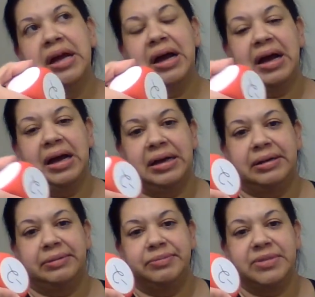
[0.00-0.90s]
skip
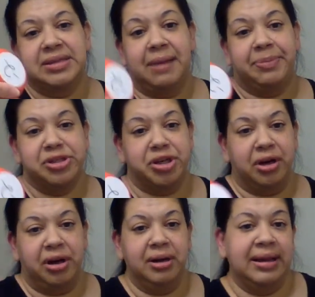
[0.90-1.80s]
a turn, they get
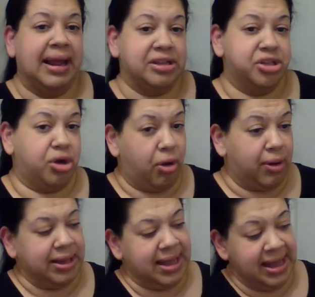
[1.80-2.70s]
to go again,
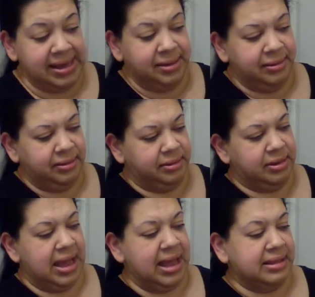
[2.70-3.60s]
and they
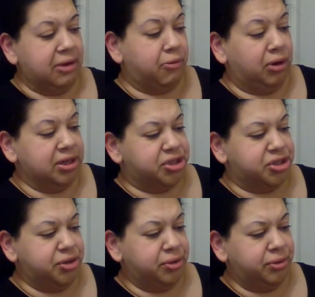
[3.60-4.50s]
roll a 2.
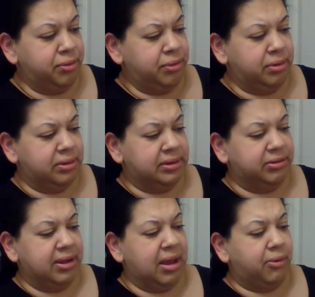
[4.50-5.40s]
So they get
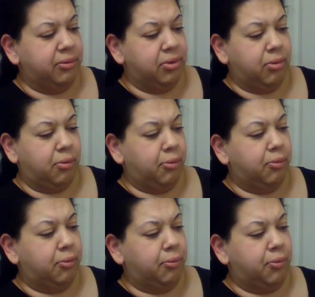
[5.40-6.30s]

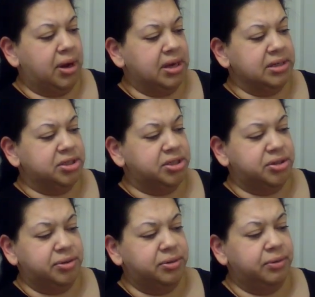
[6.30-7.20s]
1, 2,
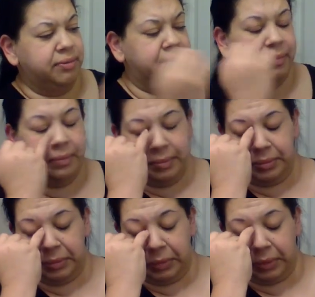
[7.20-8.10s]

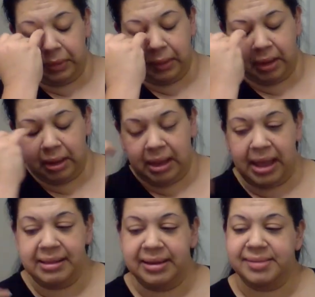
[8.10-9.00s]
and then it's my
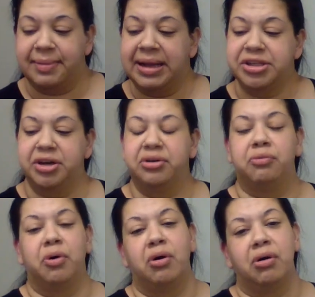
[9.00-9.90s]
turn to roll.
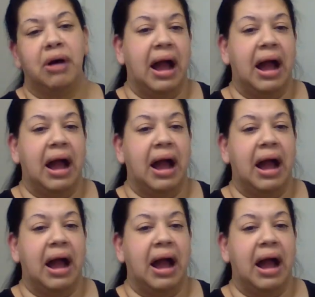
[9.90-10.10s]
I roll